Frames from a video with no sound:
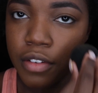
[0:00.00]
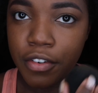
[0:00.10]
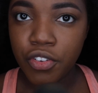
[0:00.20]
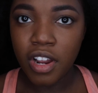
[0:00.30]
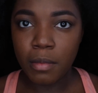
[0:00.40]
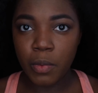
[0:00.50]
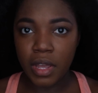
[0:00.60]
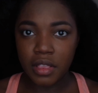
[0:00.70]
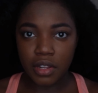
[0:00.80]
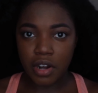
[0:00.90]
the further I'm
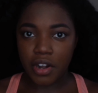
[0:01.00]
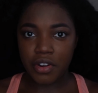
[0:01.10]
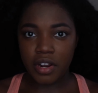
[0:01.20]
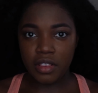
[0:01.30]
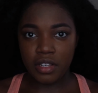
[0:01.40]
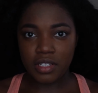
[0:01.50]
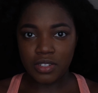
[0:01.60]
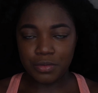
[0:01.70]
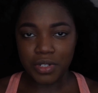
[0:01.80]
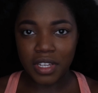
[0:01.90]
away, the darker it looks.
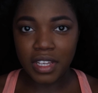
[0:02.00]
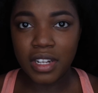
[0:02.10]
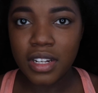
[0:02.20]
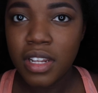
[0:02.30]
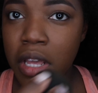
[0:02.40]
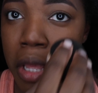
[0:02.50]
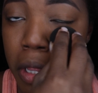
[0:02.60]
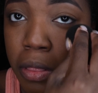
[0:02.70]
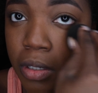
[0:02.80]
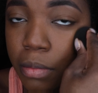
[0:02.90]
So I'm trying to get a
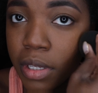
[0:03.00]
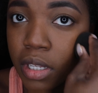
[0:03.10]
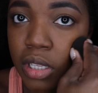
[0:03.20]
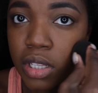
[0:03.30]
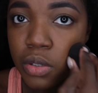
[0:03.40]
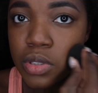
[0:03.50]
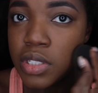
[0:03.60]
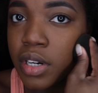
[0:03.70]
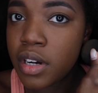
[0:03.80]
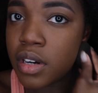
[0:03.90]
little bit
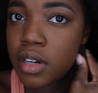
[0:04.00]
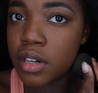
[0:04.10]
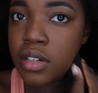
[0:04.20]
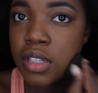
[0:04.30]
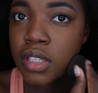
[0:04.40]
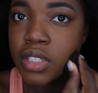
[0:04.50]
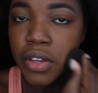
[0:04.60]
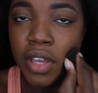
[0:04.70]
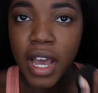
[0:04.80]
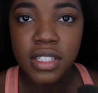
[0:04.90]
closer so
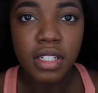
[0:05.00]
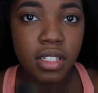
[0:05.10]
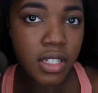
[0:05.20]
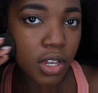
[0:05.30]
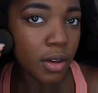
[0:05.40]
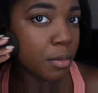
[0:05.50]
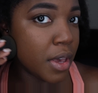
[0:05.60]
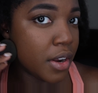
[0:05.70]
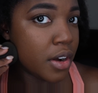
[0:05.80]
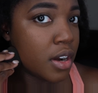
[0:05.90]
you guys can tell
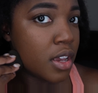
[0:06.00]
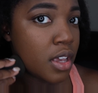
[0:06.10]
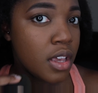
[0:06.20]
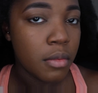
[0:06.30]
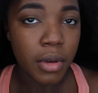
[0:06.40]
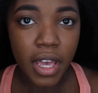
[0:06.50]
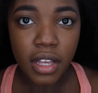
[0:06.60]
better. But